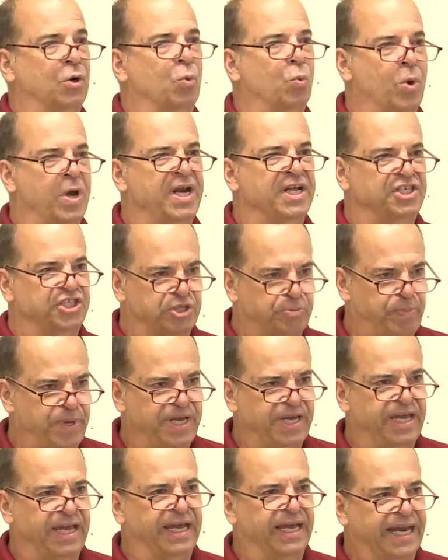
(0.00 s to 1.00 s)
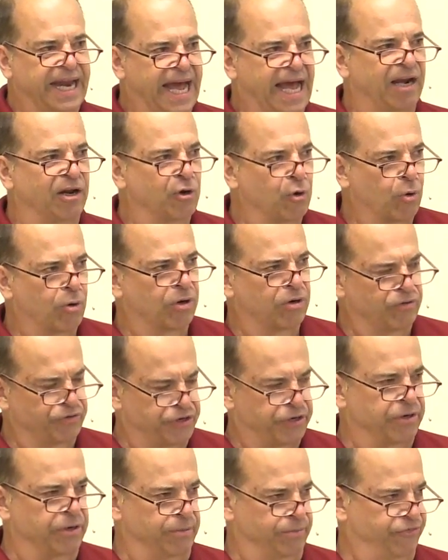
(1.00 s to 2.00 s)
when it's speaking in allegorical
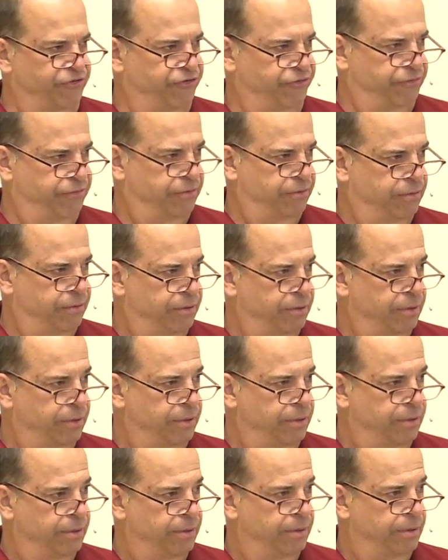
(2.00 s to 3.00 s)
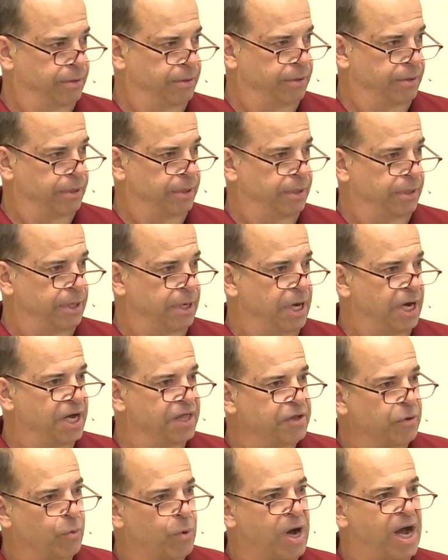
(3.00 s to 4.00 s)
terms.
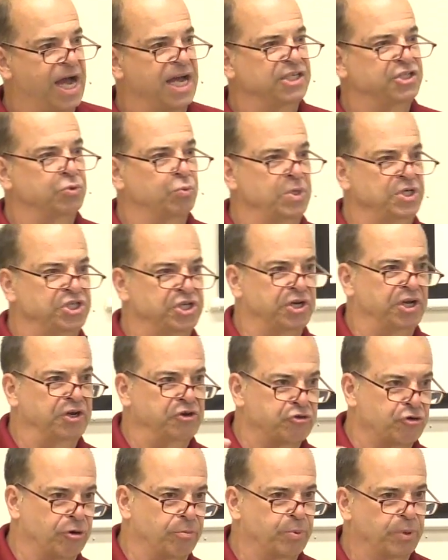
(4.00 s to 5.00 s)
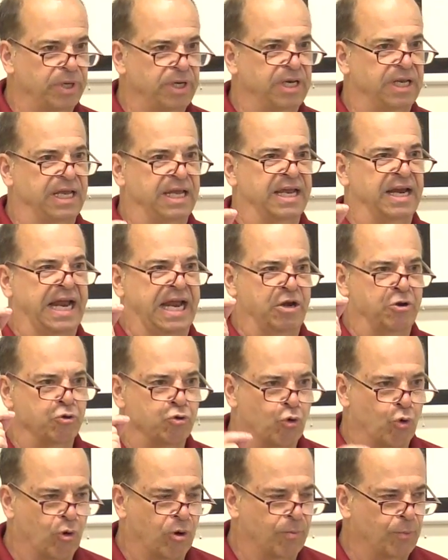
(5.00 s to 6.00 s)
Otherwise, we should interpret in a
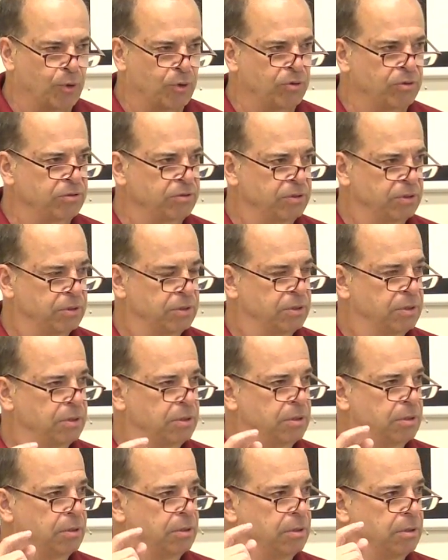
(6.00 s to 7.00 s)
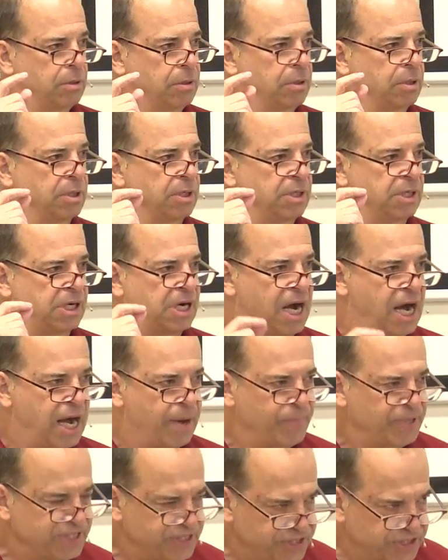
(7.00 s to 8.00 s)
normal
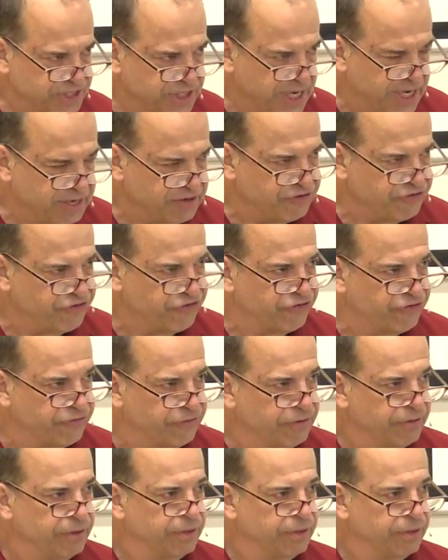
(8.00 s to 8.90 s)
common sense